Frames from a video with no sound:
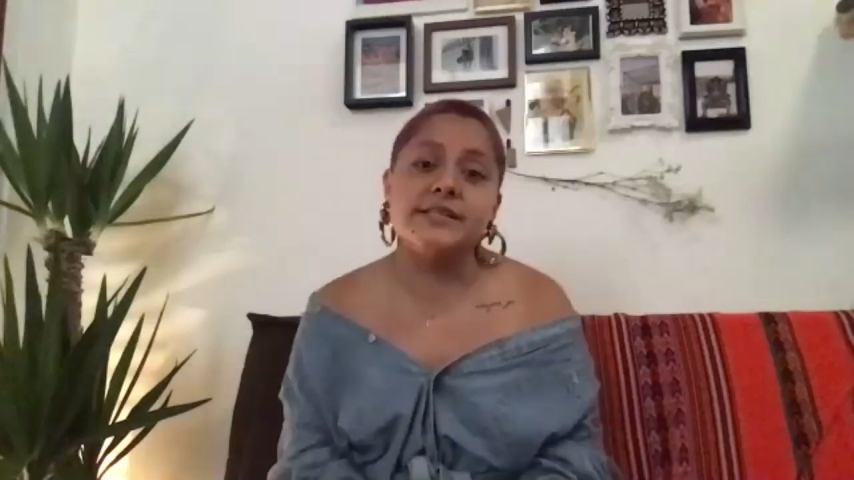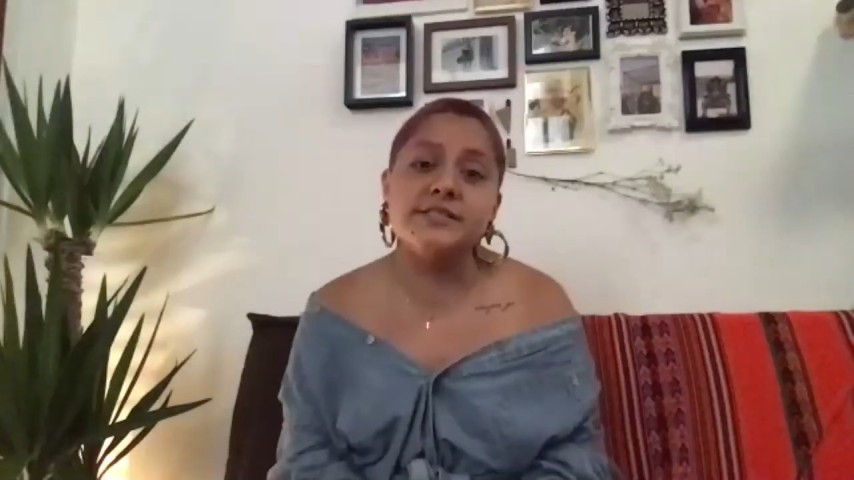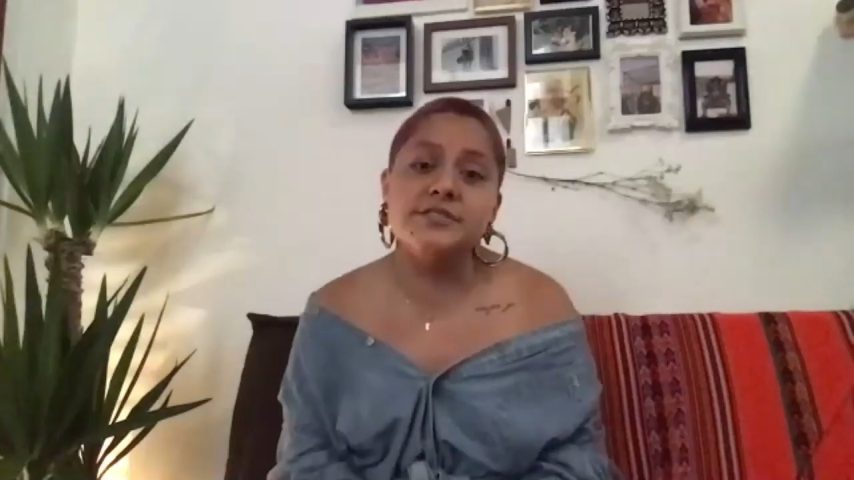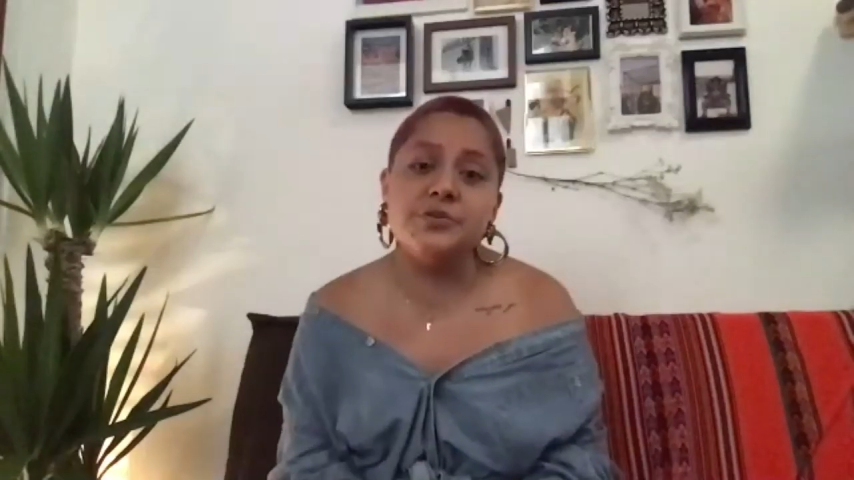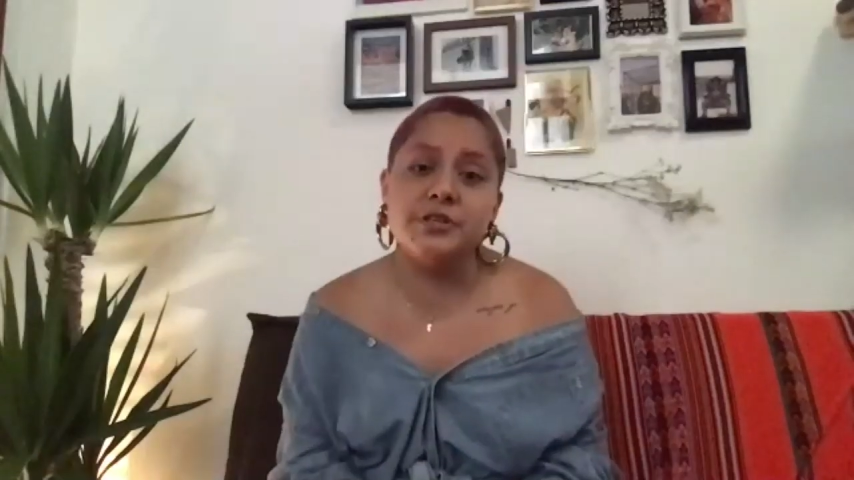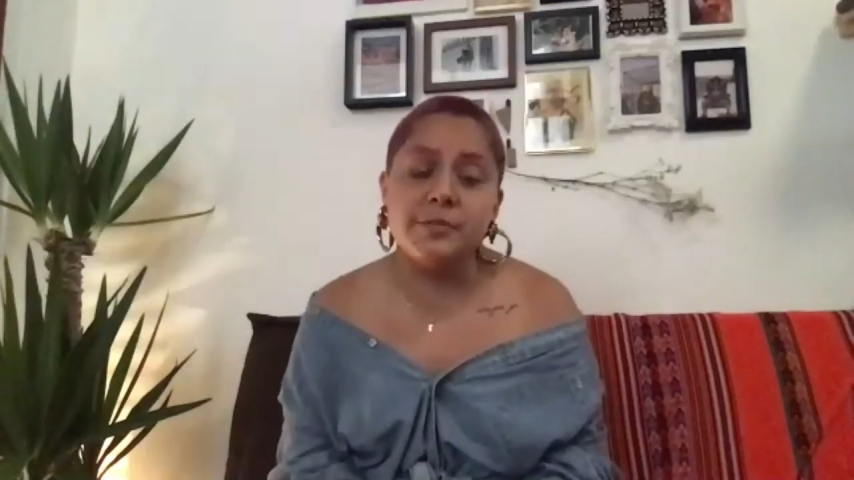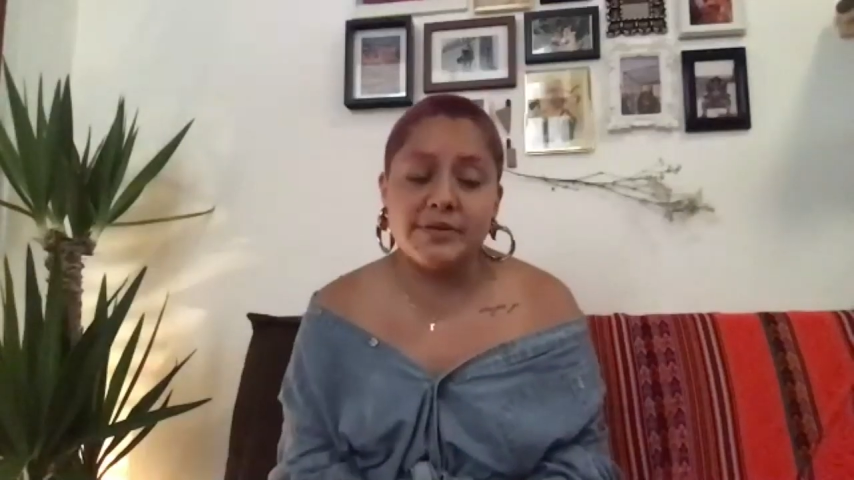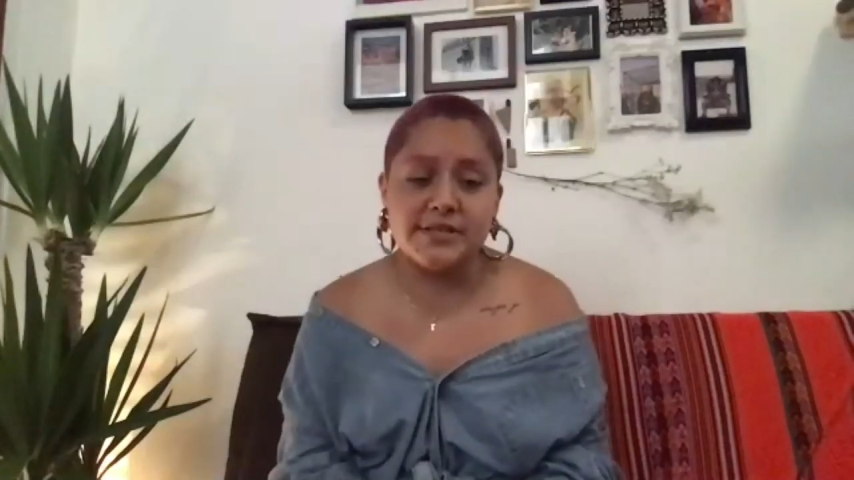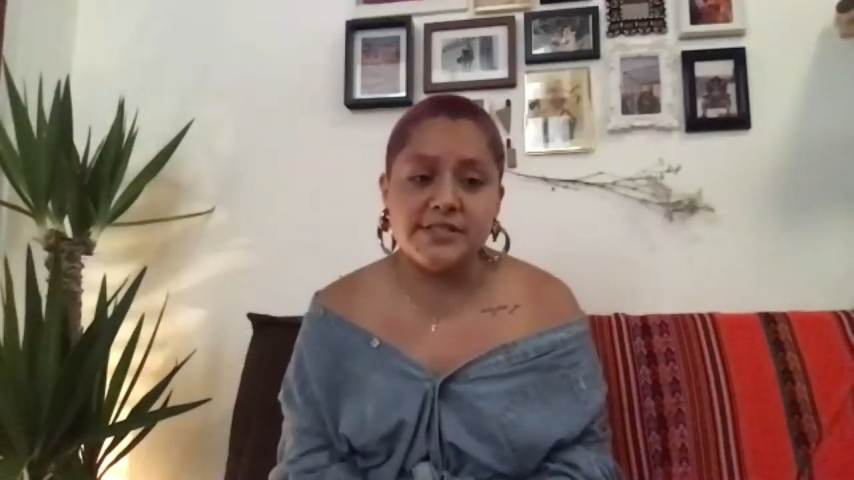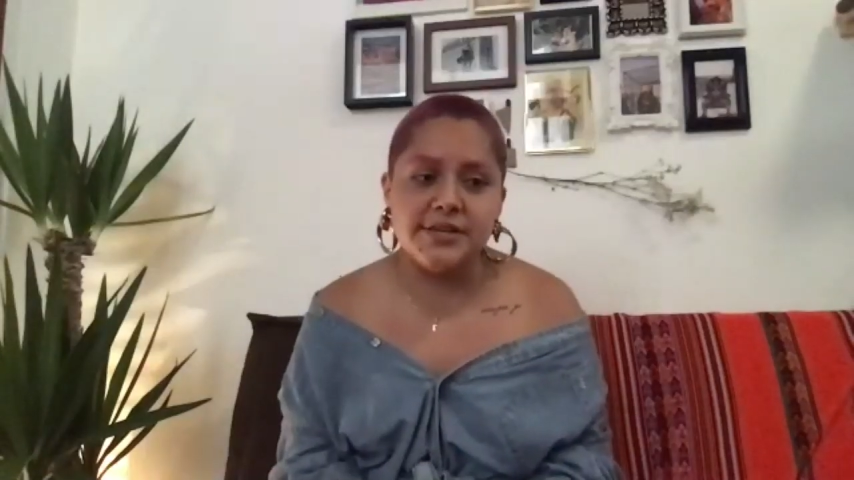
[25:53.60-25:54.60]
during the
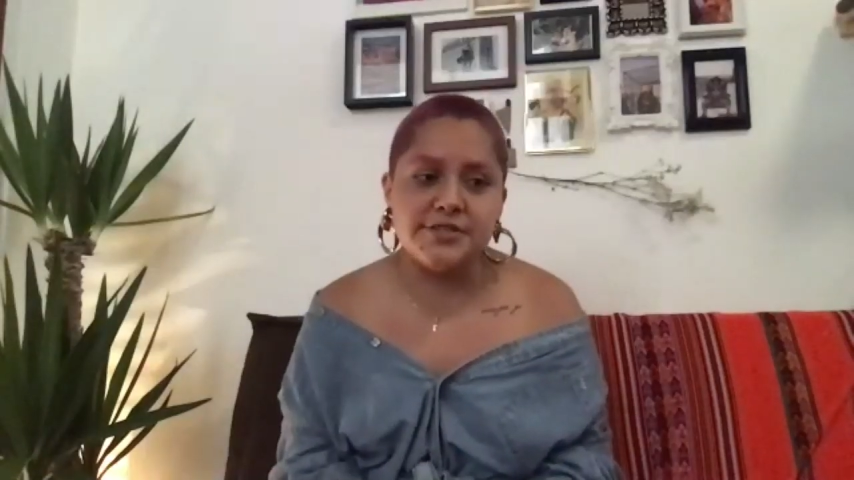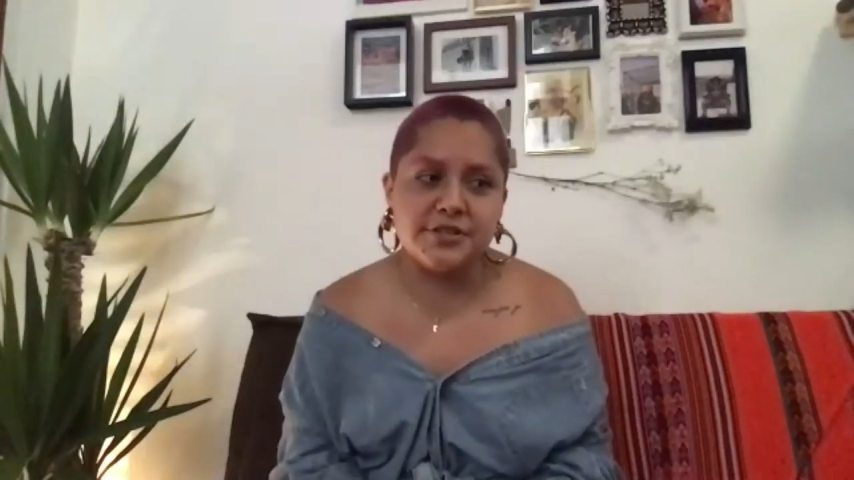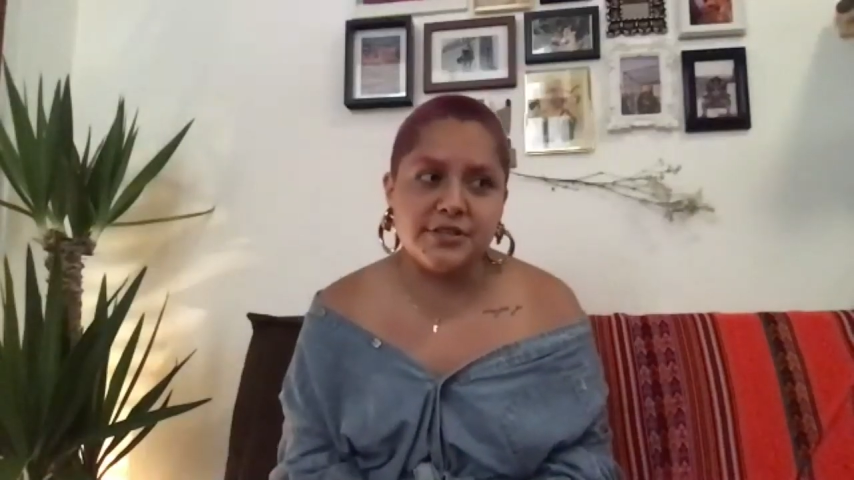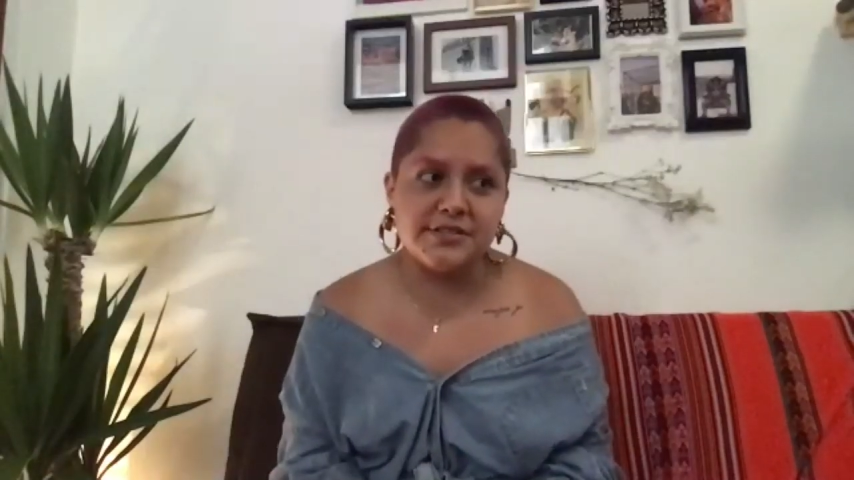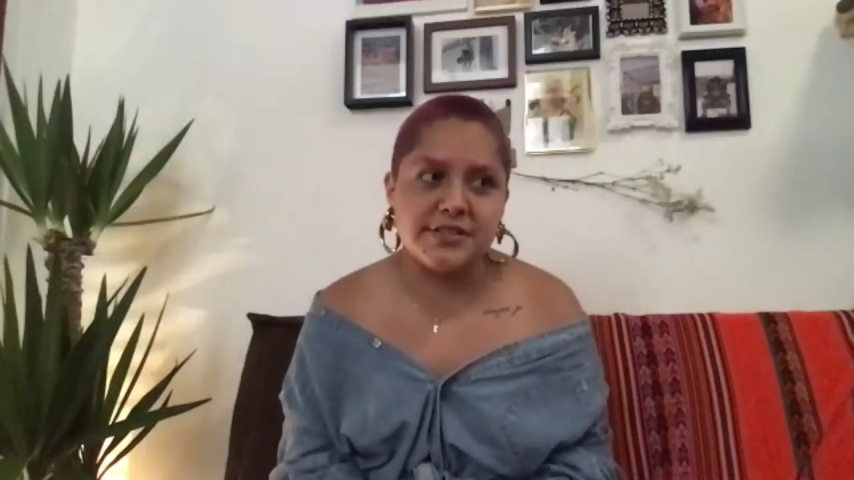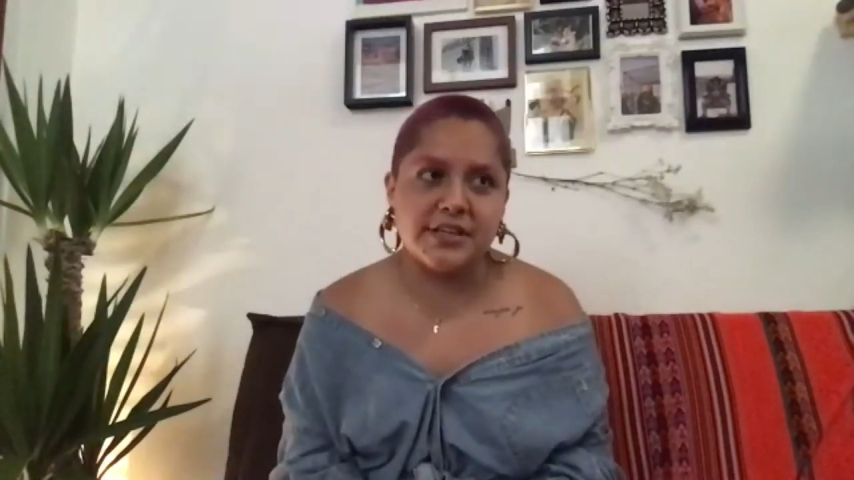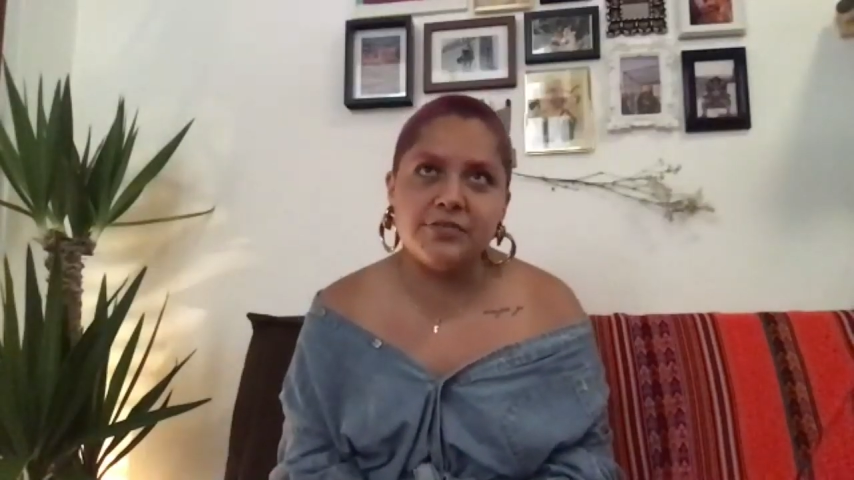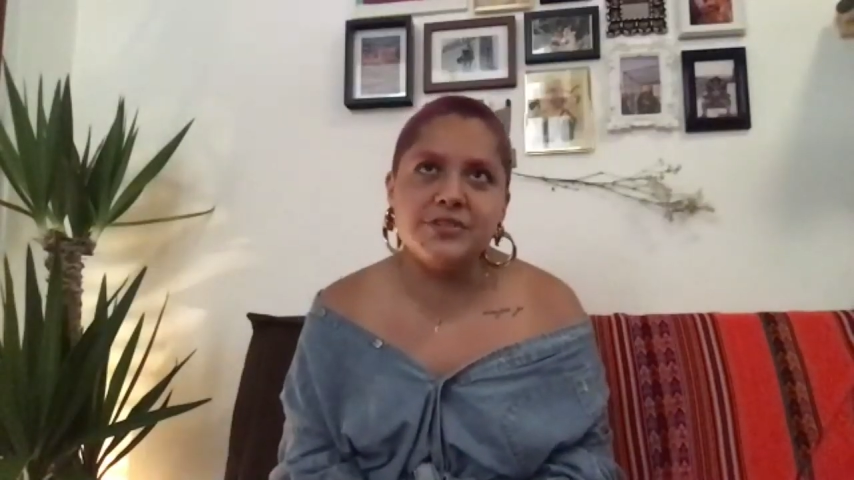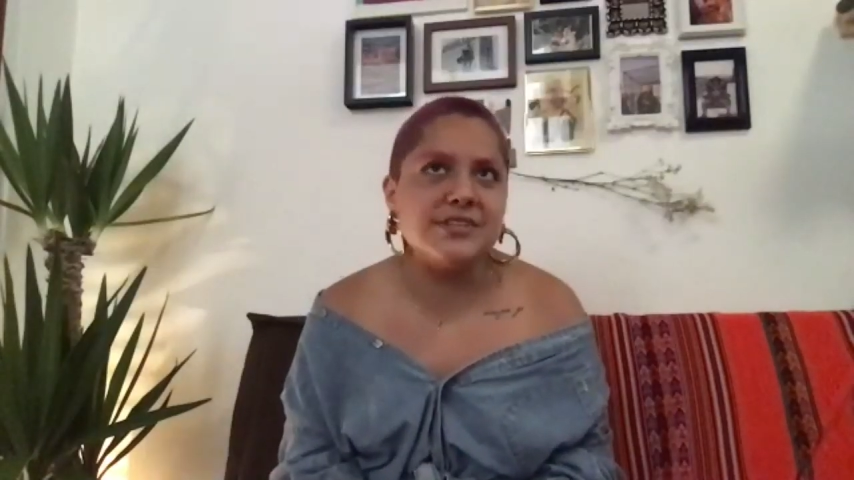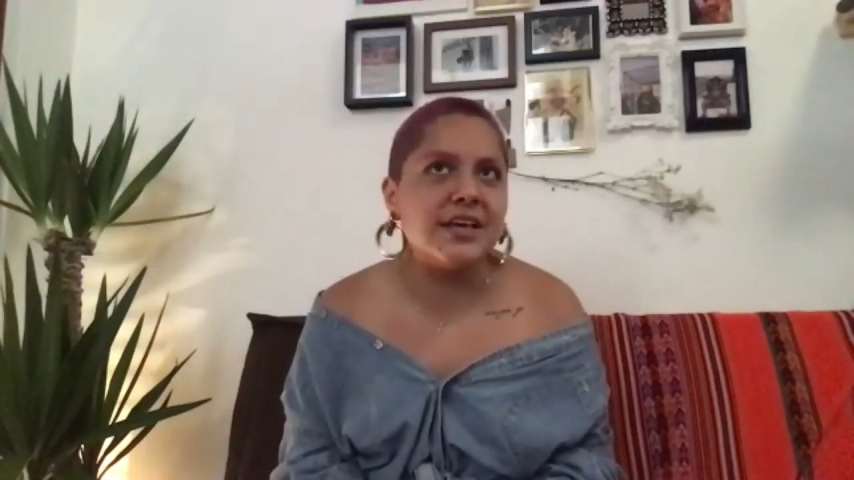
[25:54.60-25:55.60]
presentations, like it
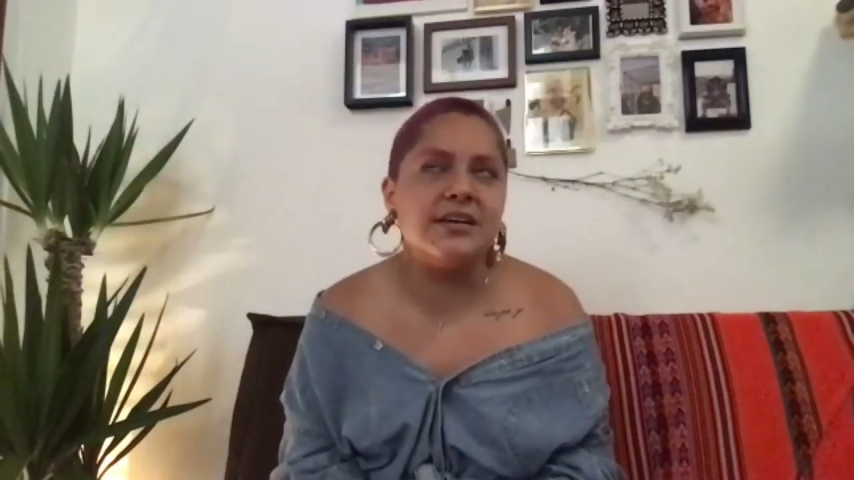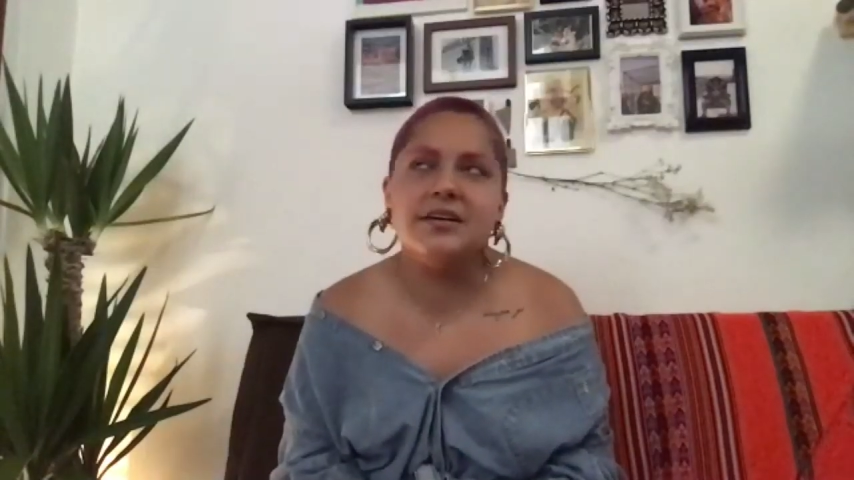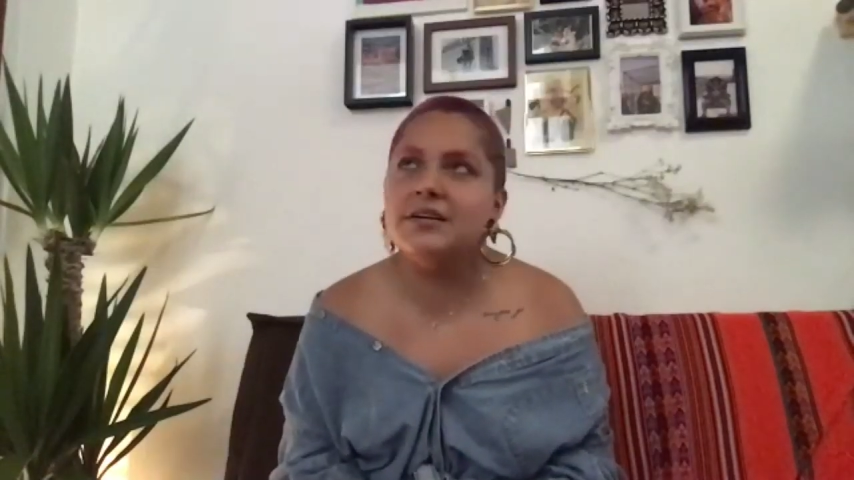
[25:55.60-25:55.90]
was like